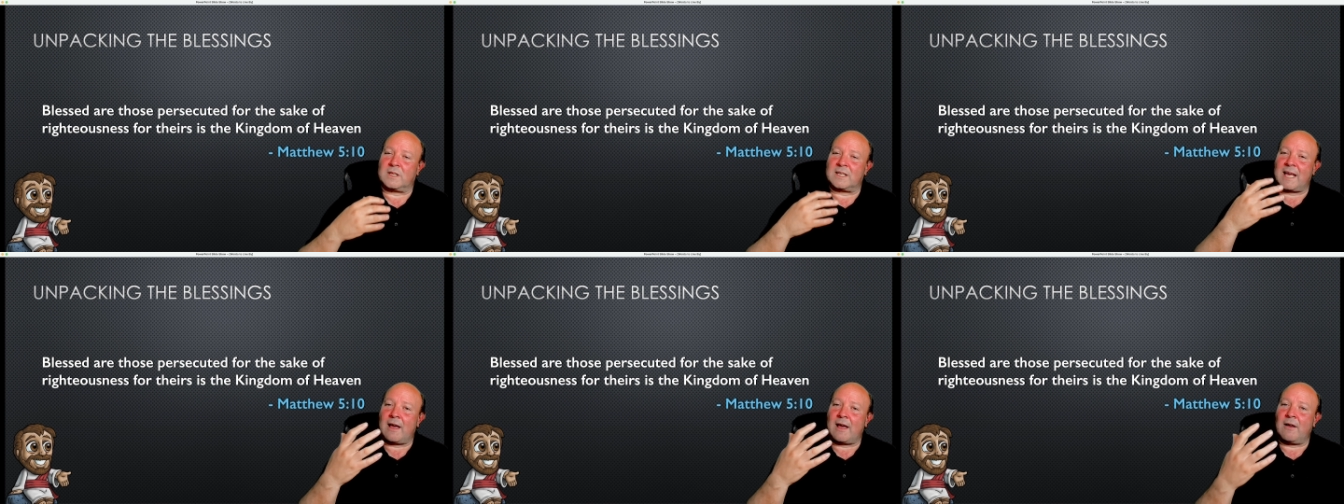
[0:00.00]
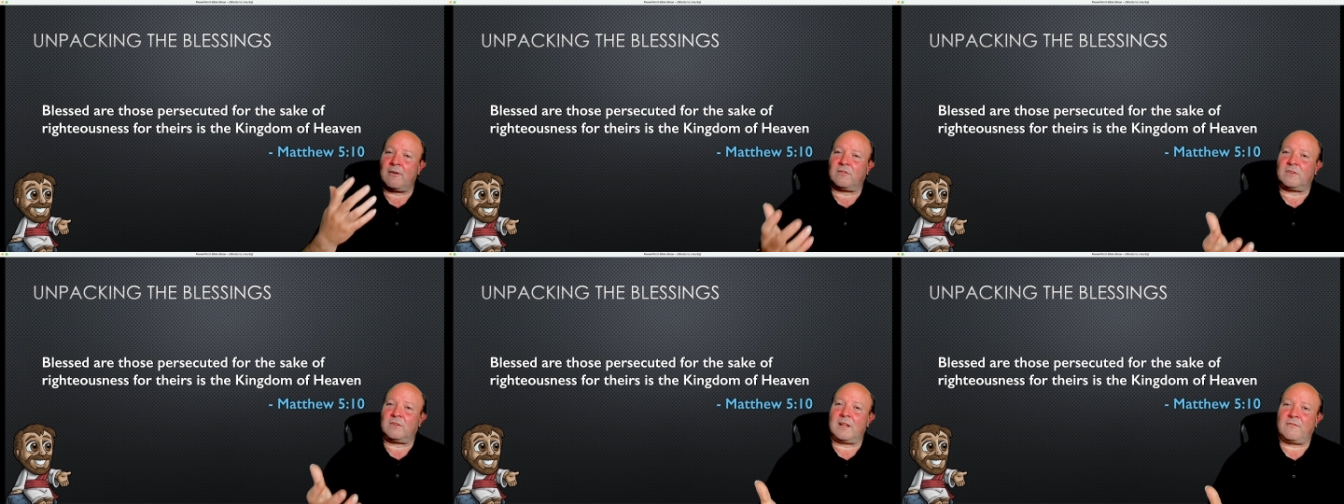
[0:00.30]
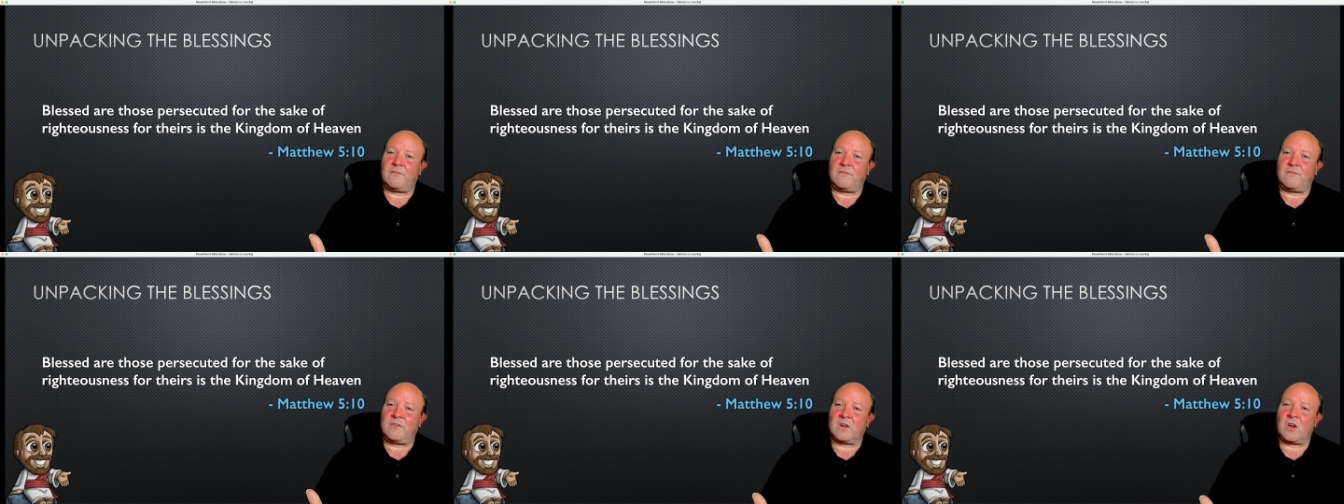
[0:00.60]
Out of
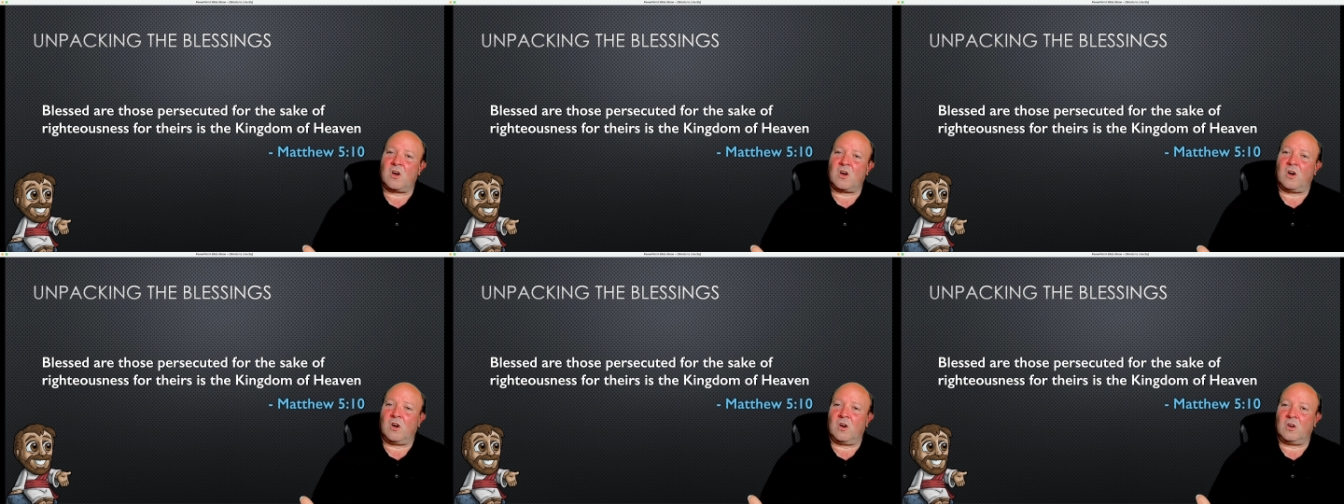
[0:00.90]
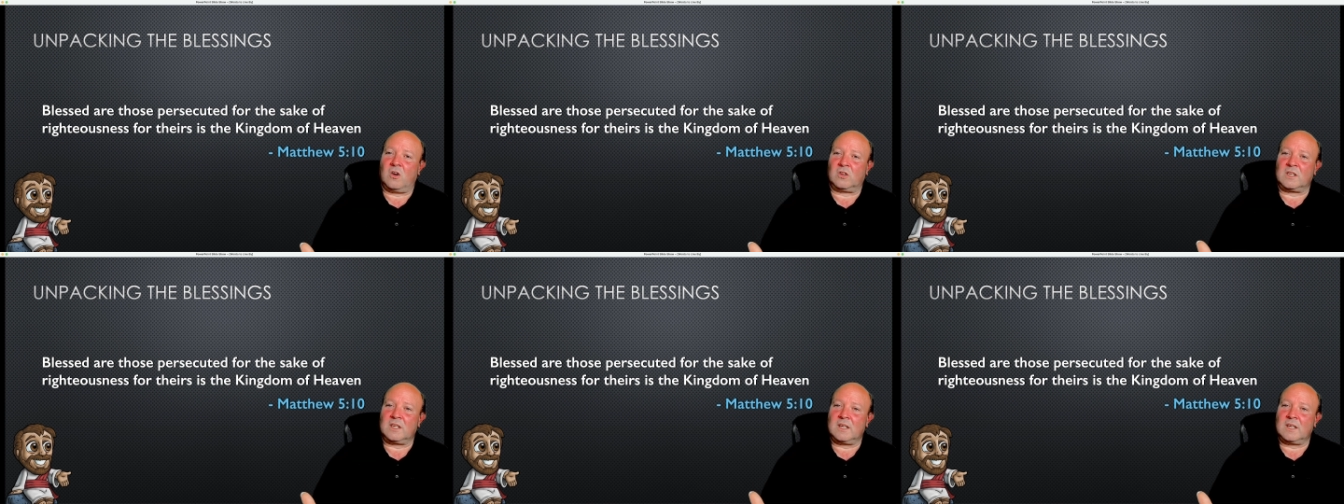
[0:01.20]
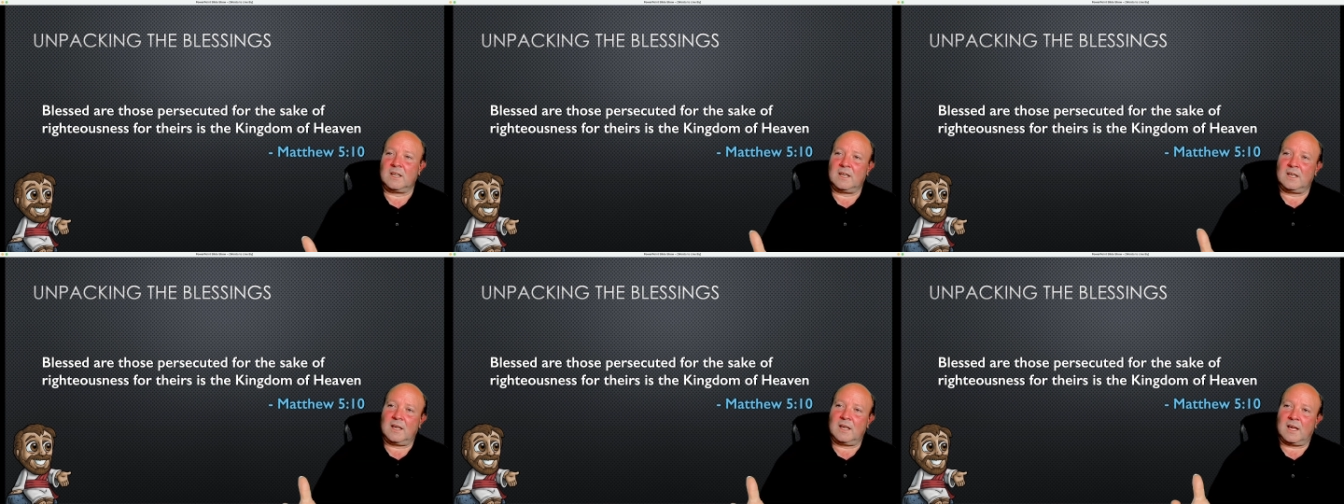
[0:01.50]
love for God,
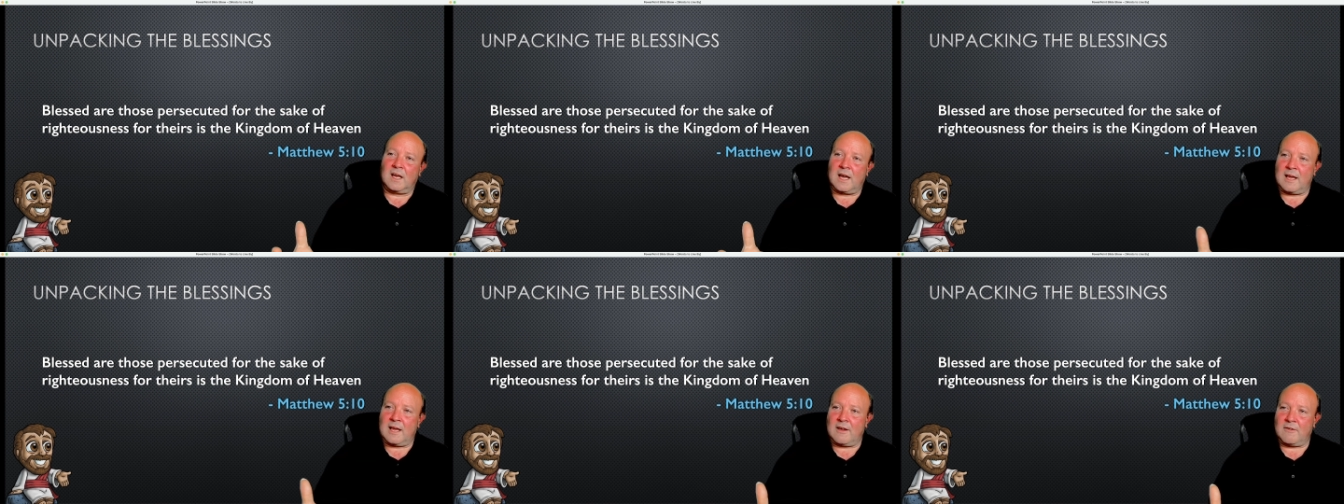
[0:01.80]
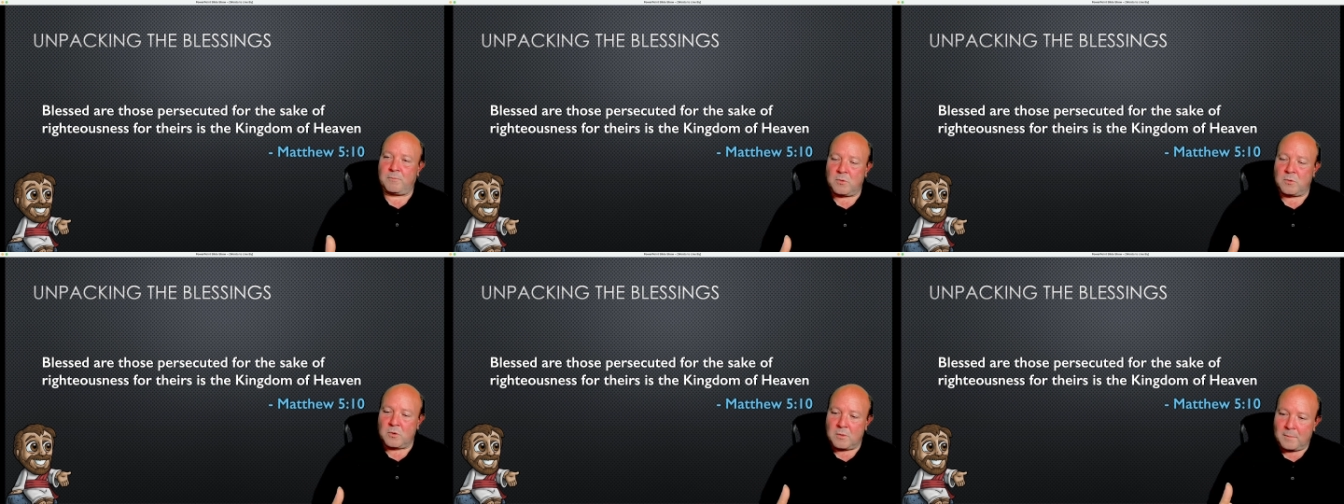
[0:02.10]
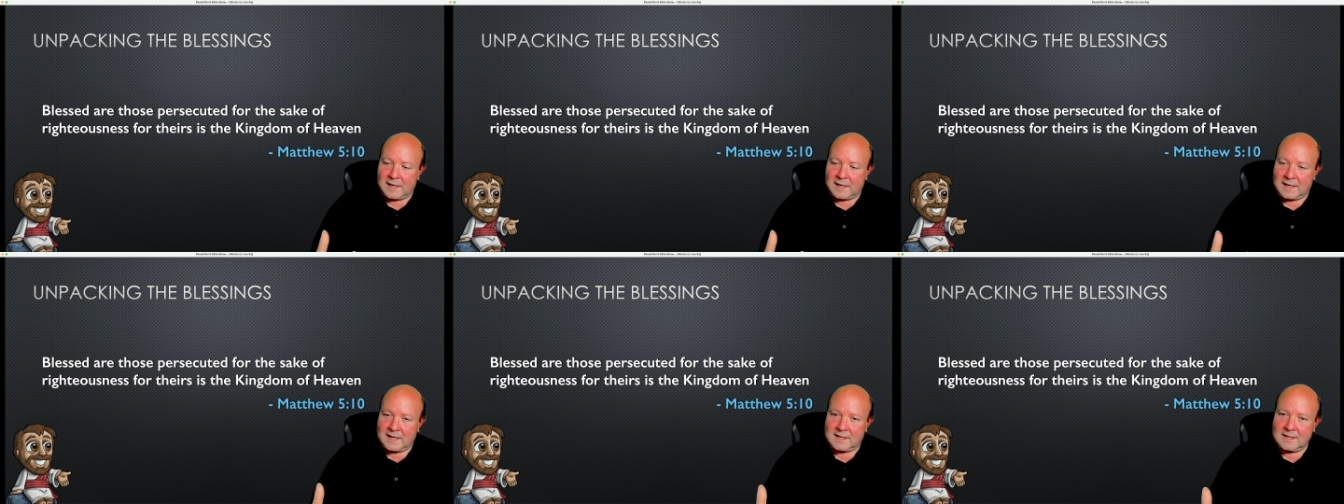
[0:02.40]
I have brought
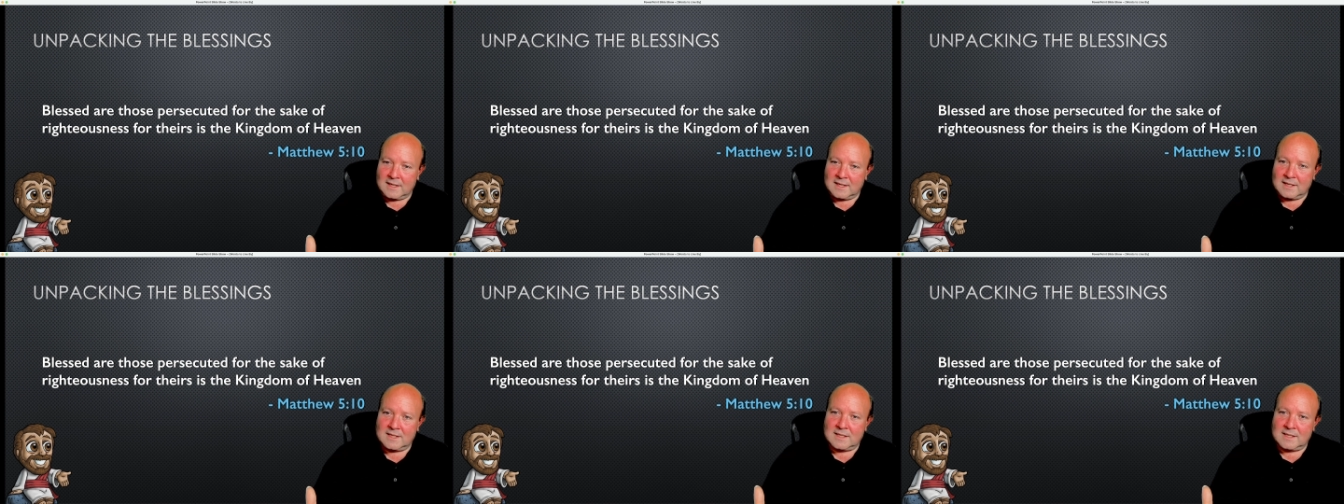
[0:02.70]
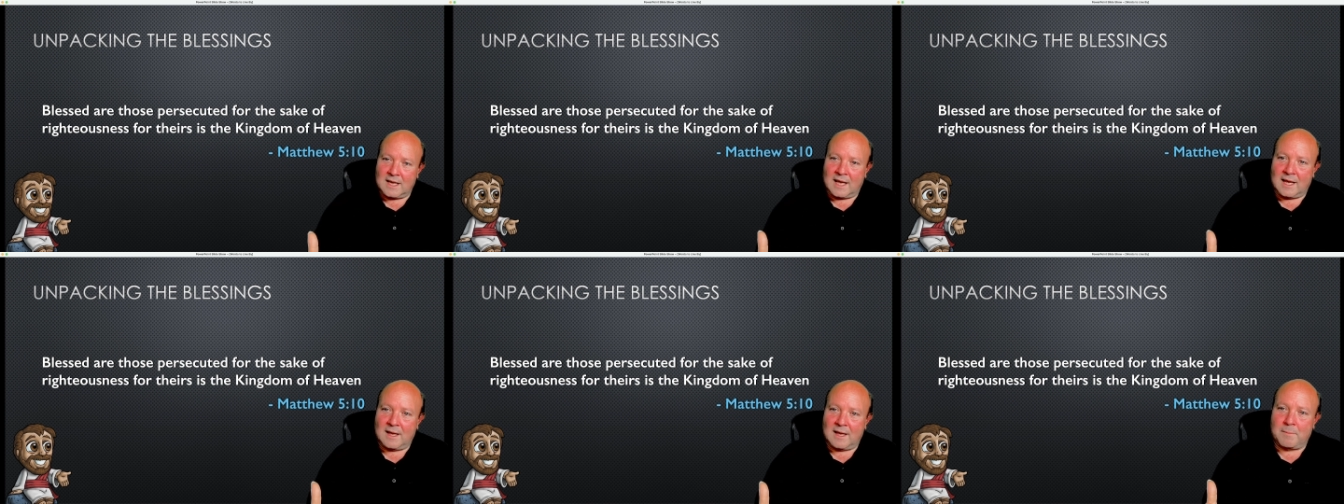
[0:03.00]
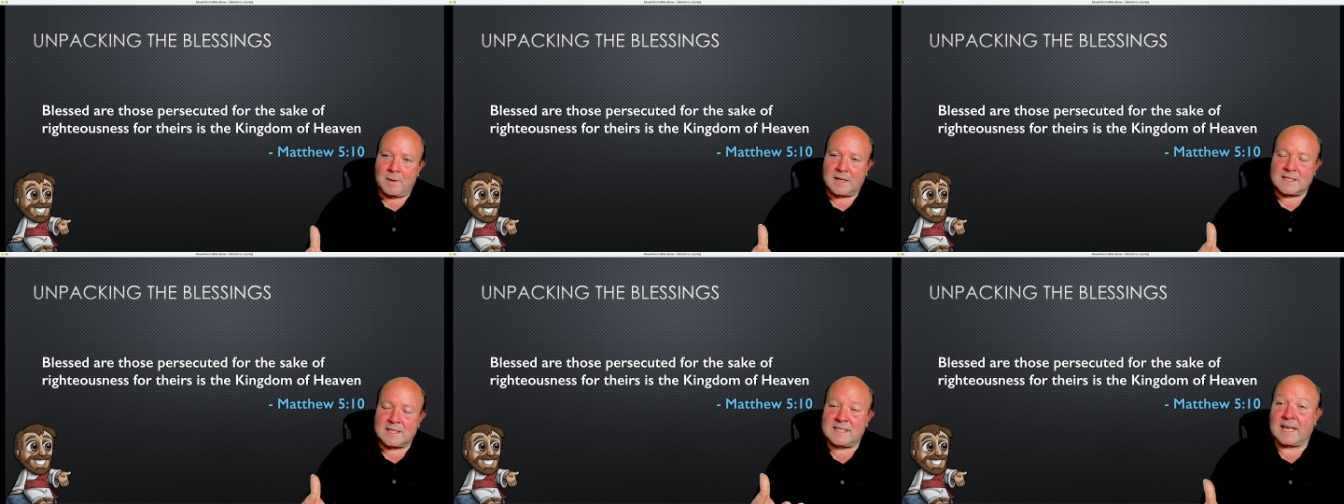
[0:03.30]
my
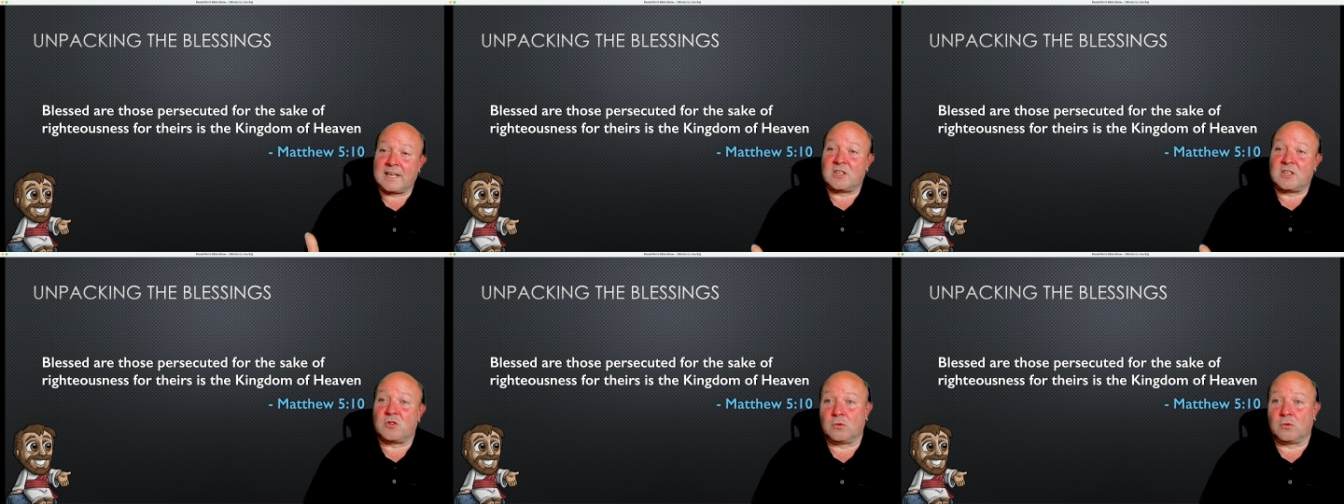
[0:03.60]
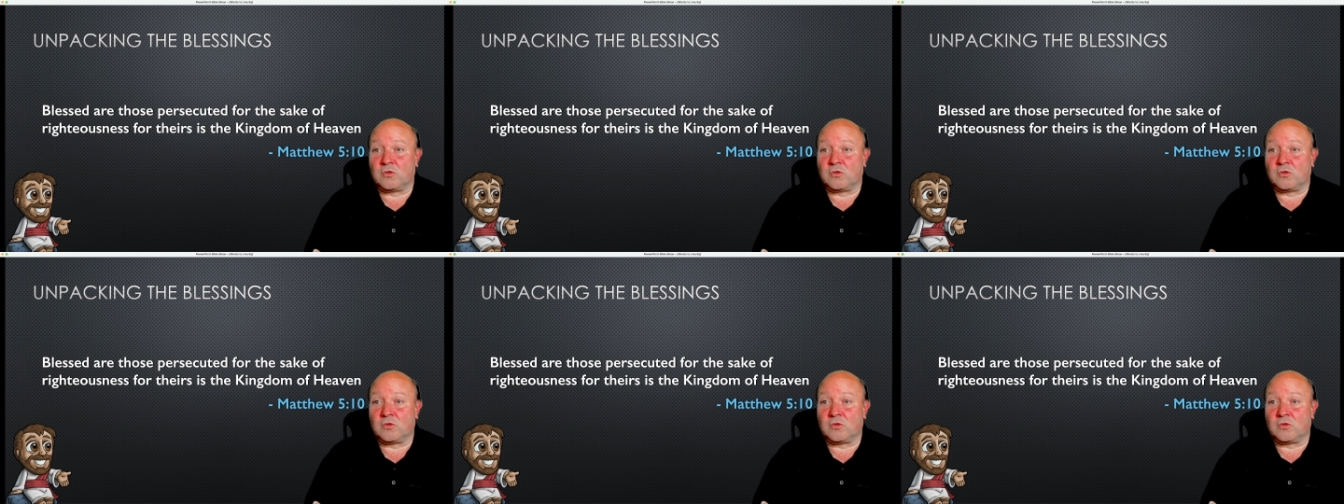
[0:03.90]
sexual